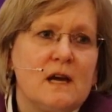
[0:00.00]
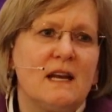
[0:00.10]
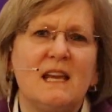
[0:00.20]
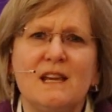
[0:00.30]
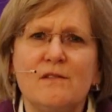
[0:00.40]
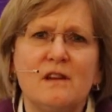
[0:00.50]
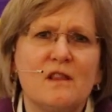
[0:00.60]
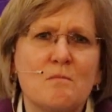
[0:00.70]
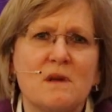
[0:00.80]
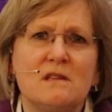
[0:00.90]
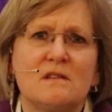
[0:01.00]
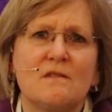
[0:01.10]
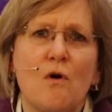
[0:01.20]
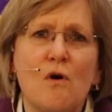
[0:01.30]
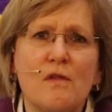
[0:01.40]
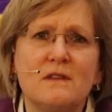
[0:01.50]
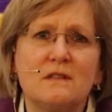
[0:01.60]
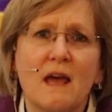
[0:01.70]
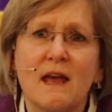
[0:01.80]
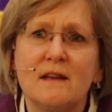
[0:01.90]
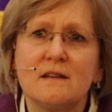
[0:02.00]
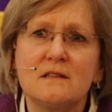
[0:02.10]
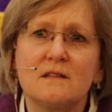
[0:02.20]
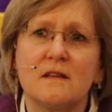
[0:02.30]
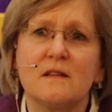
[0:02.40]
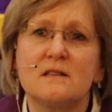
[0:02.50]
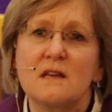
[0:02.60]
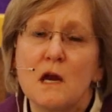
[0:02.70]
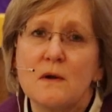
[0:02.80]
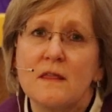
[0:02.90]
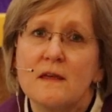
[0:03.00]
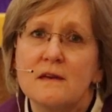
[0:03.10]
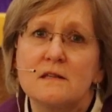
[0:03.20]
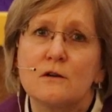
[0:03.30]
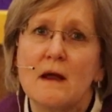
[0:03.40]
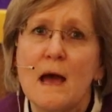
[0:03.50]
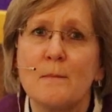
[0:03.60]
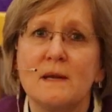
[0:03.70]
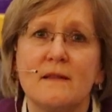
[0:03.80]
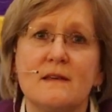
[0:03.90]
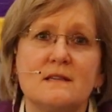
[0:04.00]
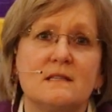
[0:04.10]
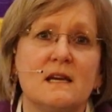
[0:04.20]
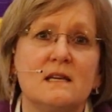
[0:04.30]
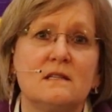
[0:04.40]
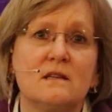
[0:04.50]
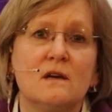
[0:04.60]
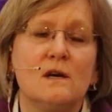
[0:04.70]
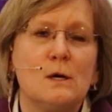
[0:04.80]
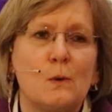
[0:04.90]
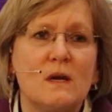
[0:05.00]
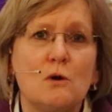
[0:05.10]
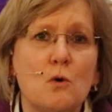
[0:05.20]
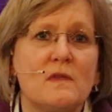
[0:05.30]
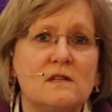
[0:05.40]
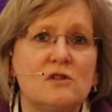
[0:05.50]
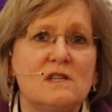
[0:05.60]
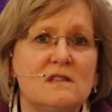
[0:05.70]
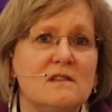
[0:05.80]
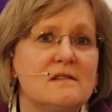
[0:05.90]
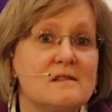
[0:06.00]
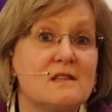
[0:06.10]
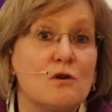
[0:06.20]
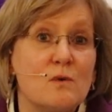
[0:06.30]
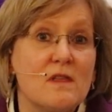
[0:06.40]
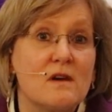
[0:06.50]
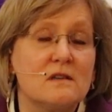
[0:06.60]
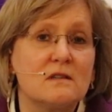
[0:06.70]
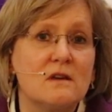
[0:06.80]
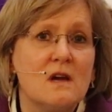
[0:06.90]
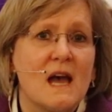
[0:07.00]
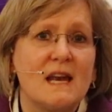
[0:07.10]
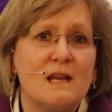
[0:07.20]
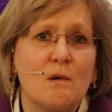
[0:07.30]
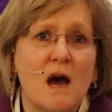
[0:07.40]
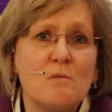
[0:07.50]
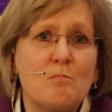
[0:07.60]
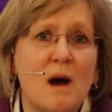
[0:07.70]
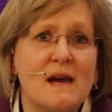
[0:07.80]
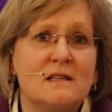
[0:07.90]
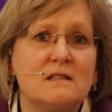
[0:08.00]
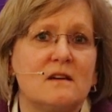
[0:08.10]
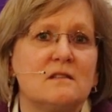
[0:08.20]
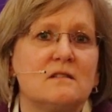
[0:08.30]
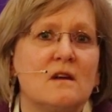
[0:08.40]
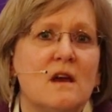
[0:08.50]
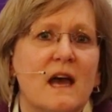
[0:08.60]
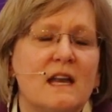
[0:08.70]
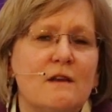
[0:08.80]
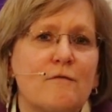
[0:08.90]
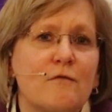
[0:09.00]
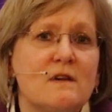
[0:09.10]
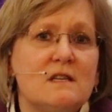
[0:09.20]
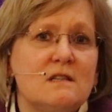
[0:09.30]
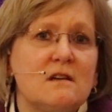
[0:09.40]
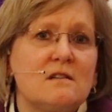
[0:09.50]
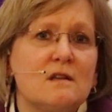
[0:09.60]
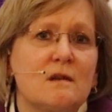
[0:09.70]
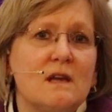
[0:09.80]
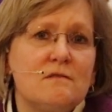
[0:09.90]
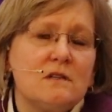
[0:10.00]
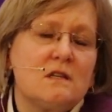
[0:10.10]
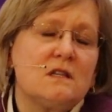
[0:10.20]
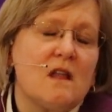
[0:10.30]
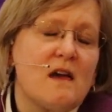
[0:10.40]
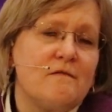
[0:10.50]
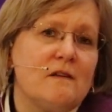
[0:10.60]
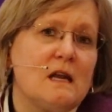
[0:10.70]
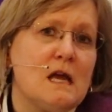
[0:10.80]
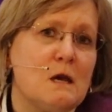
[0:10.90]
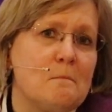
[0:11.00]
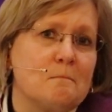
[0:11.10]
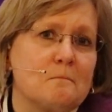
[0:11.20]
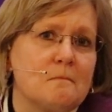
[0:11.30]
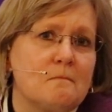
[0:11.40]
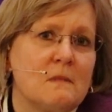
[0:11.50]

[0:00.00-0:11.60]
And even in the midst of all the sadness and the scary things that are happening these days, we know that Jesus is there with us, and he unbinds us, and he frees us and gives us life in him.